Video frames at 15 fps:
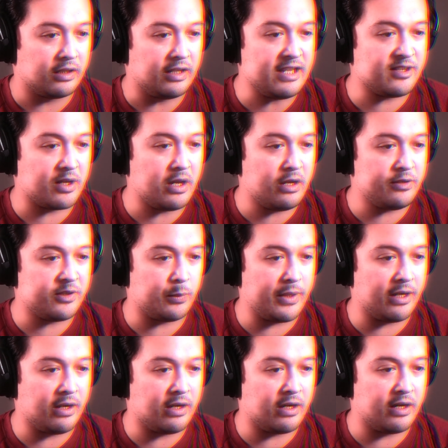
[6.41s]
Let's go,
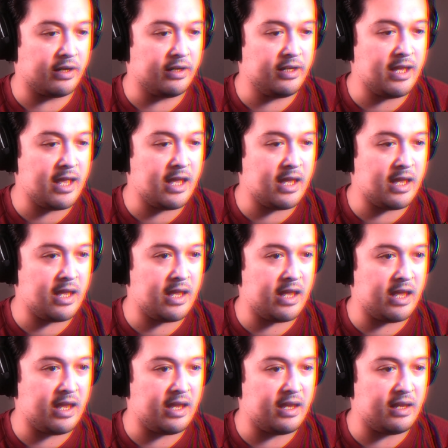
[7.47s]
sweetheart.
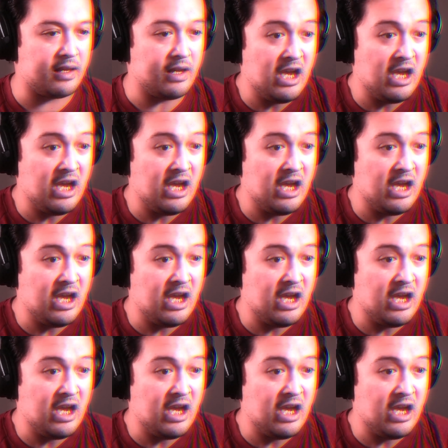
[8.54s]
Yay!